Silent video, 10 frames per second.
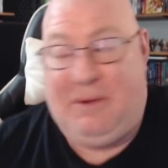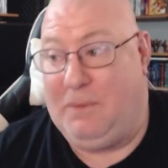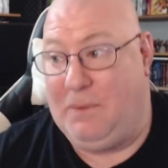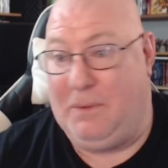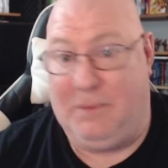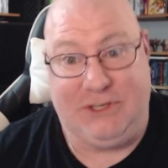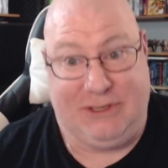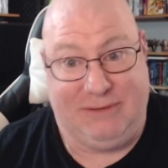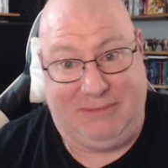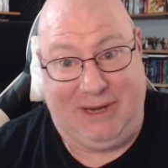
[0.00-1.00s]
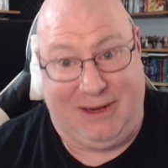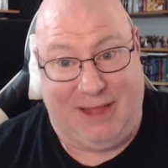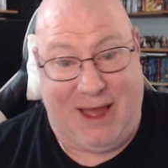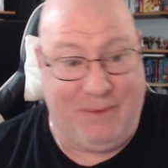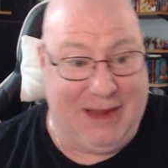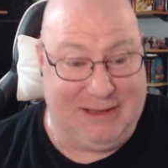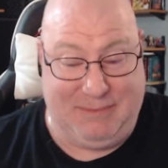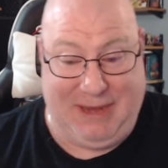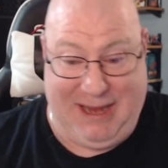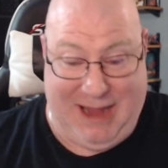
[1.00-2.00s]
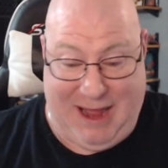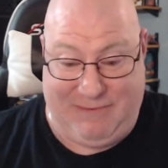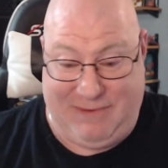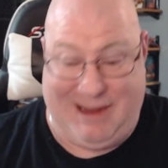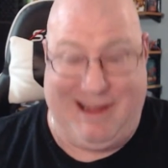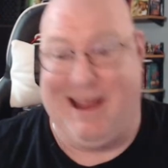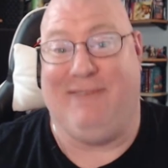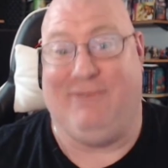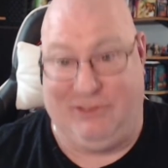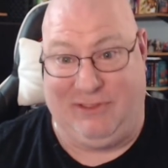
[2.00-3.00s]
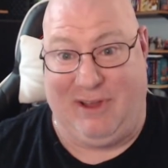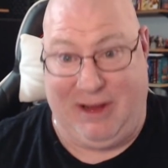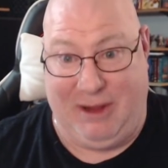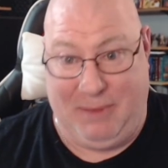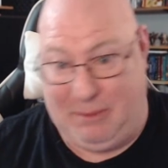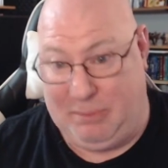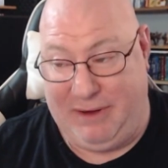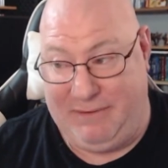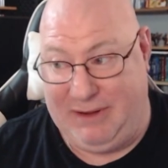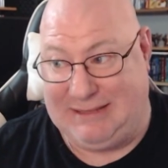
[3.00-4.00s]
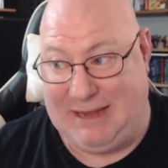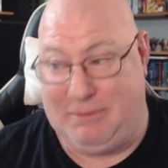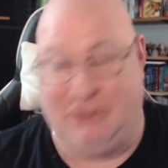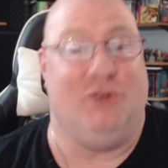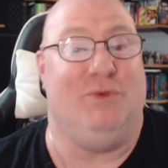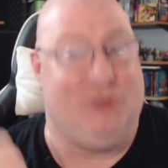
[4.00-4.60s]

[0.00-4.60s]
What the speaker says: Which, in a lot of ways, I mean, he got a freaking knife stuck in him in the previous episode.